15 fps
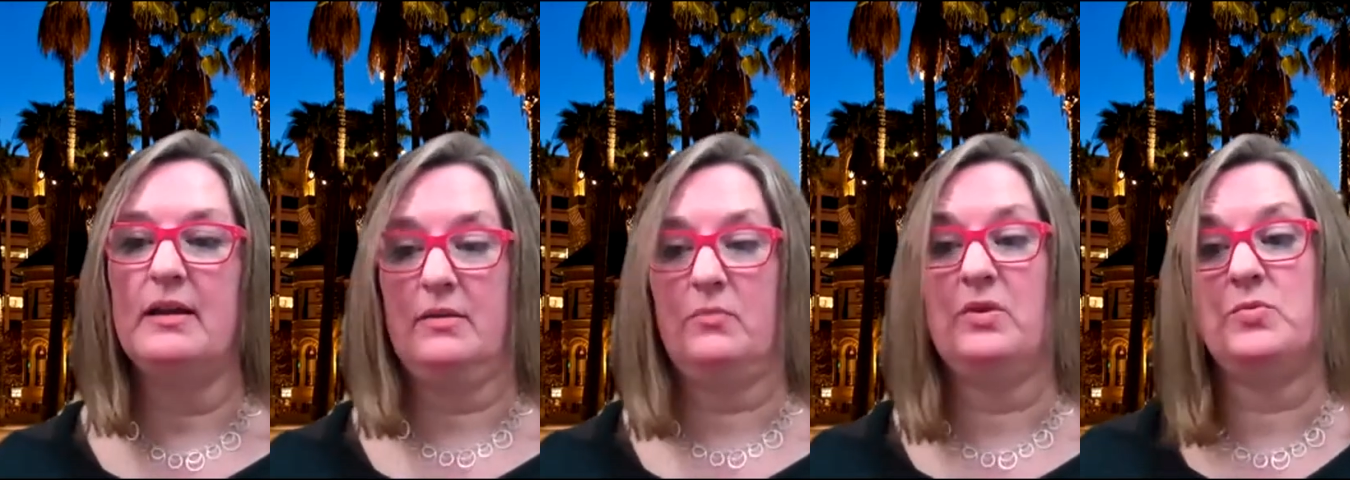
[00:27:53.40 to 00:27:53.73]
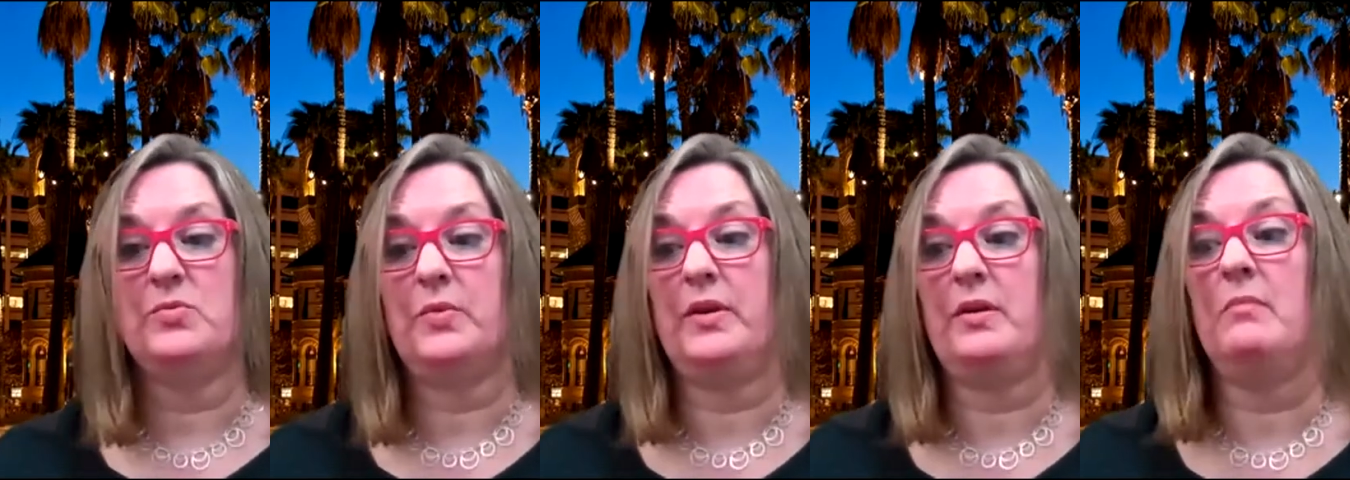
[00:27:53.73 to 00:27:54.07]

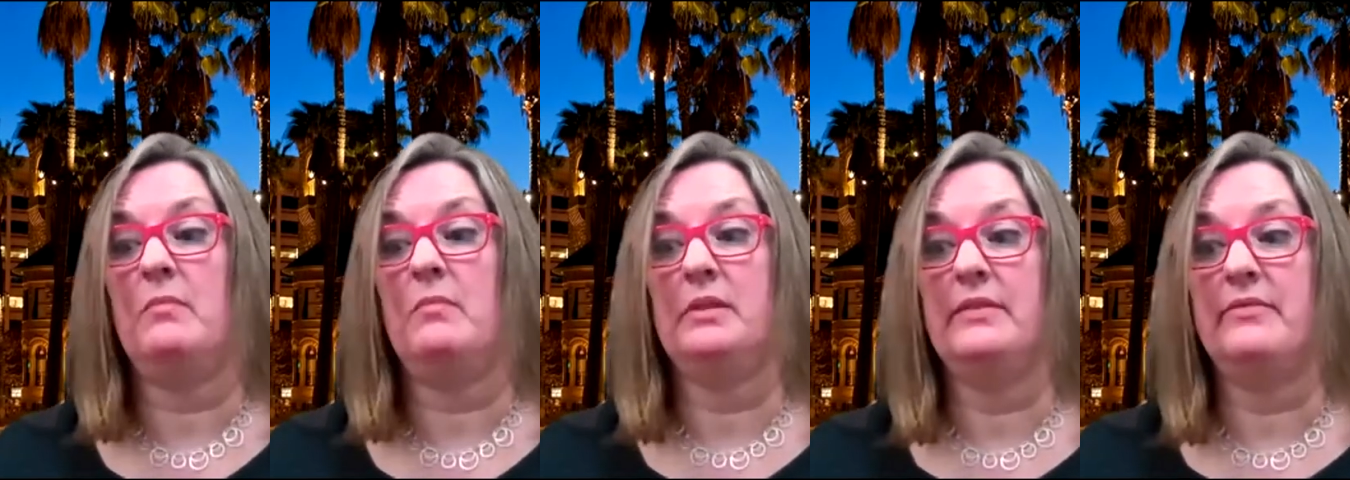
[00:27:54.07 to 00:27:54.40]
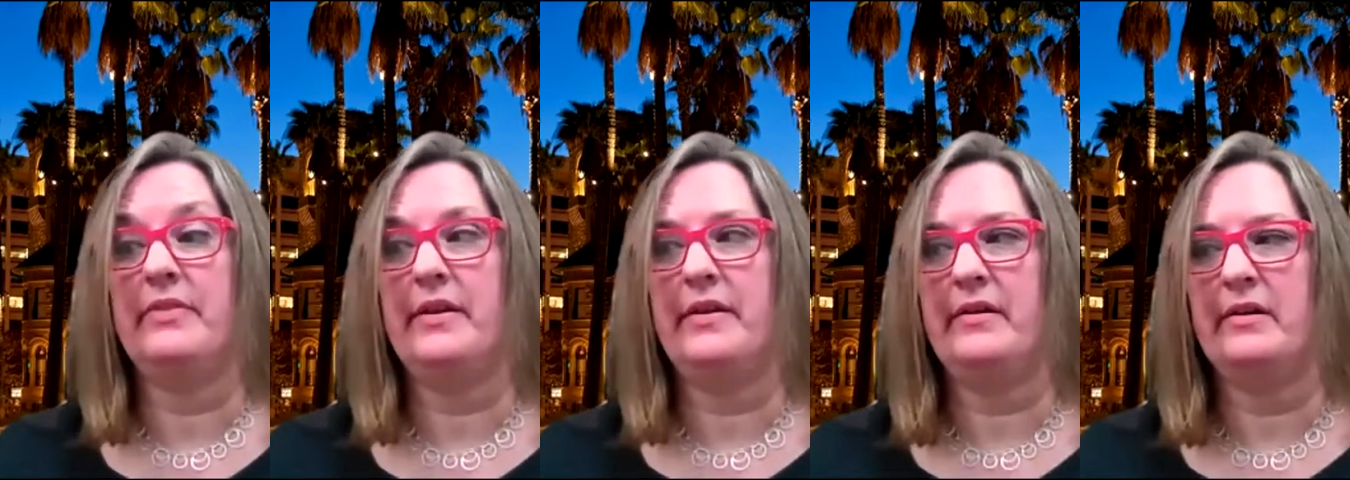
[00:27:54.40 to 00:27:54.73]
which we all believe
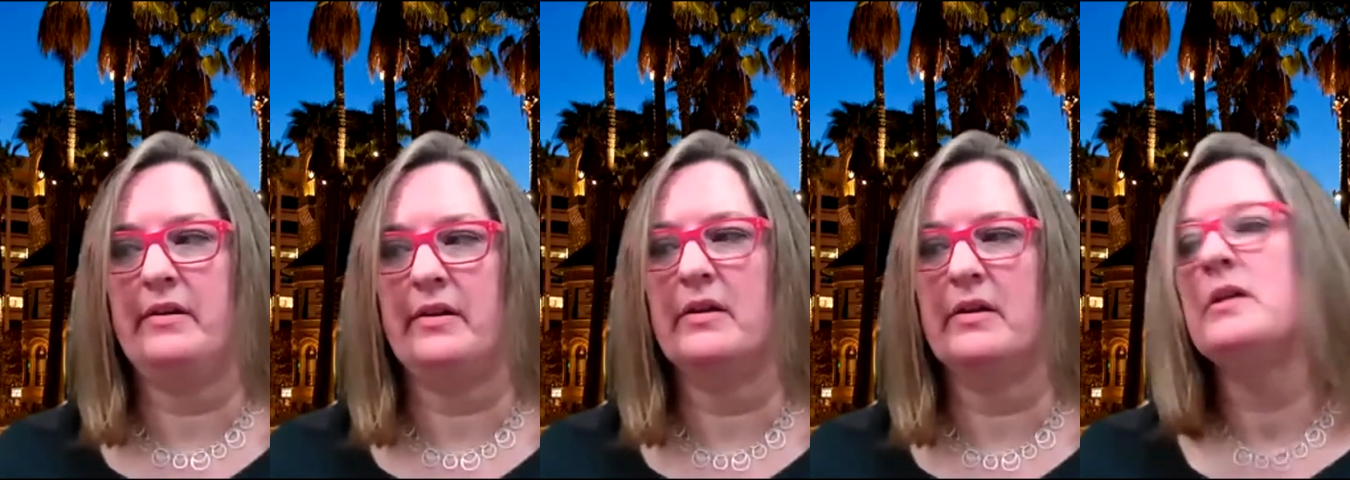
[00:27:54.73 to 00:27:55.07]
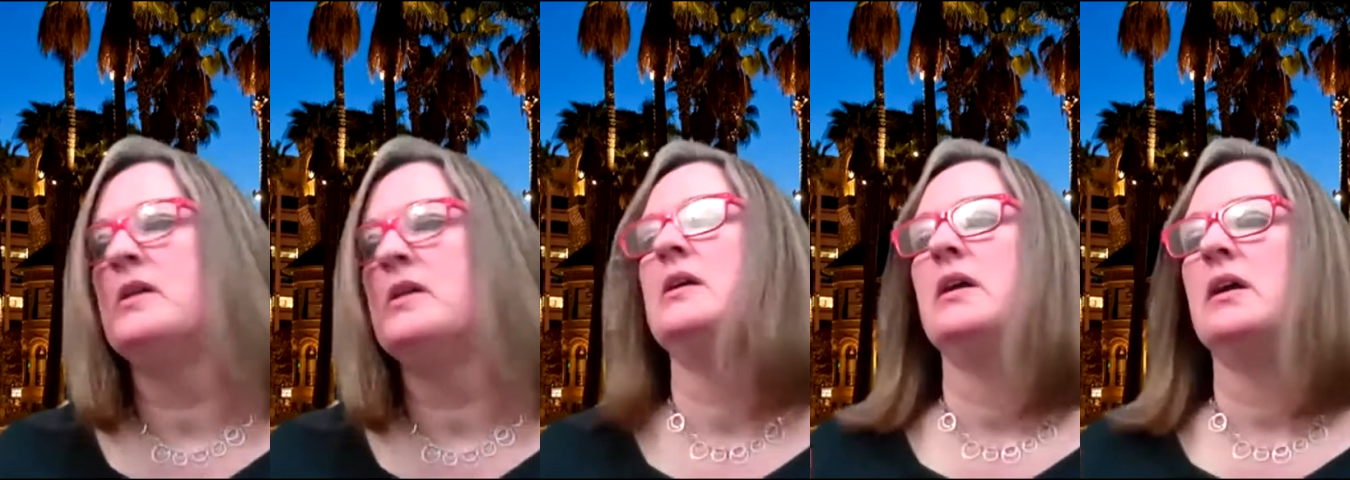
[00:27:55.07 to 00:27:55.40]
they are,
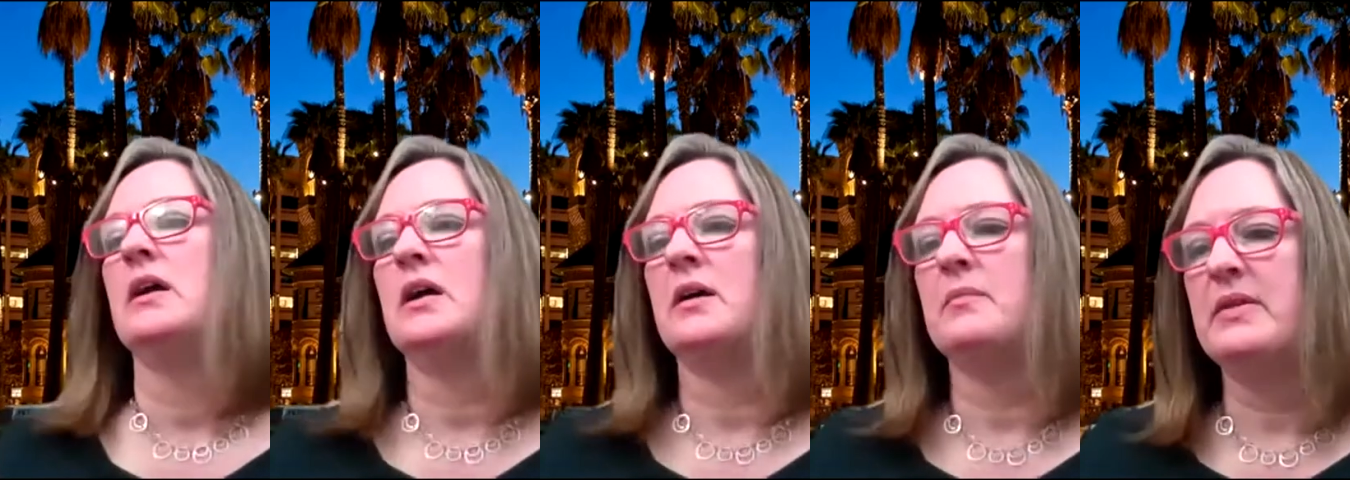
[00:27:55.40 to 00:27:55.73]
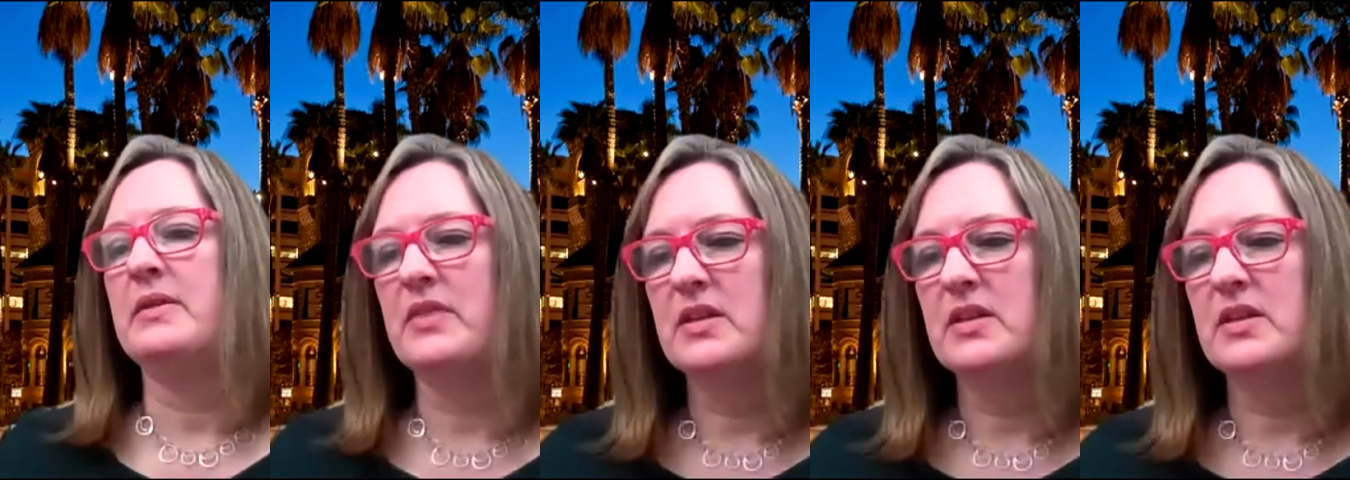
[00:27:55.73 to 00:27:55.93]
in